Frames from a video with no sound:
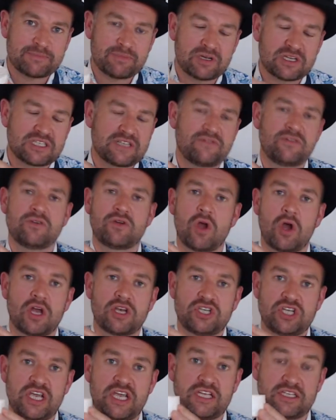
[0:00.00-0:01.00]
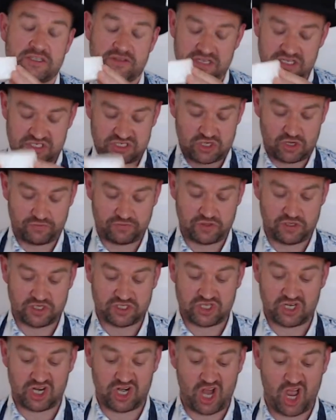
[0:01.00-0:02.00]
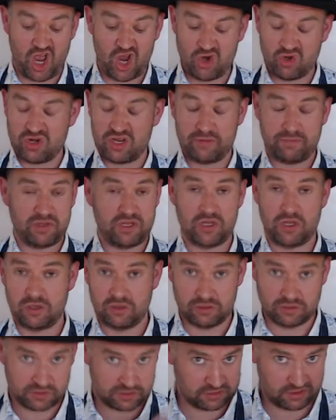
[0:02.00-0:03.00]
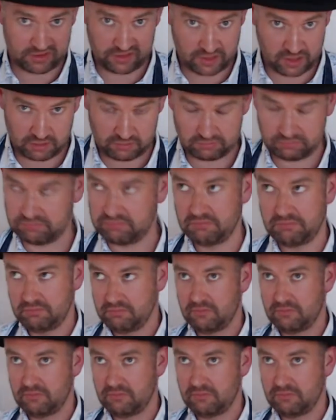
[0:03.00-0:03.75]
because if you've got a cheese of this softness that can only be used, I don't know,